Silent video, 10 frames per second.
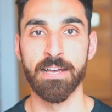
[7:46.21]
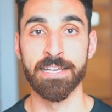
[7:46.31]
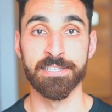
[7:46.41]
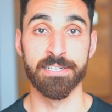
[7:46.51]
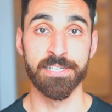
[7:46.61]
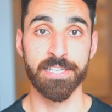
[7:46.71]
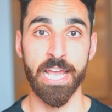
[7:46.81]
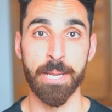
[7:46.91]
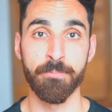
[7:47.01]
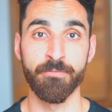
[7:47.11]
as an
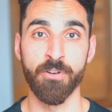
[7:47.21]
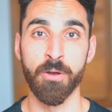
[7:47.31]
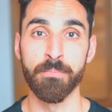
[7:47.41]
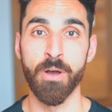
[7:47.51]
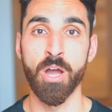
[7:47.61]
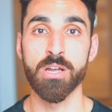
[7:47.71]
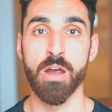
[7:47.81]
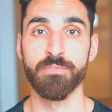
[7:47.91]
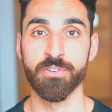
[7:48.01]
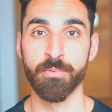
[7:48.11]
escape from
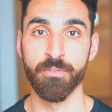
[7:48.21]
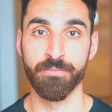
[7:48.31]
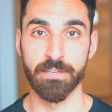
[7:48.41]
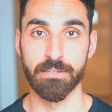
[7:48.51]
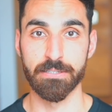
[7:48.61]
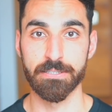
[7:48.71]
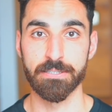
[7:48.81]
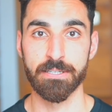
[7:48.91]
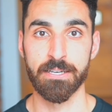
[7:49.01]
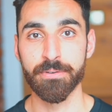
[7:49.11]
uncomfortable feelings.